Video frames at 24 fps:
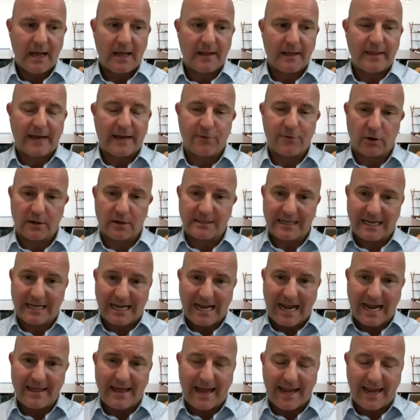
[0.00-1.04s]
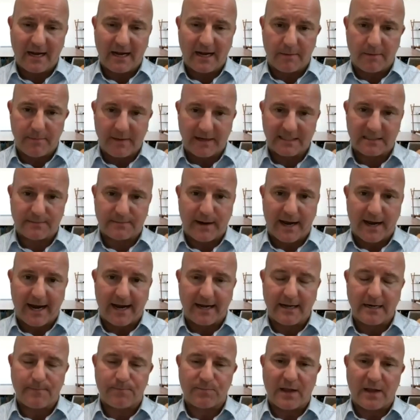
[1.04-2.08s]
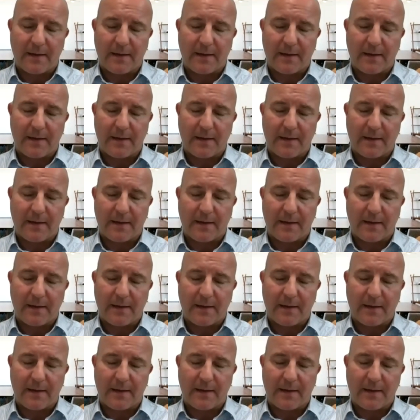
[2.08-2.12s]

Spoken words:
they've got to declare that income in Spain,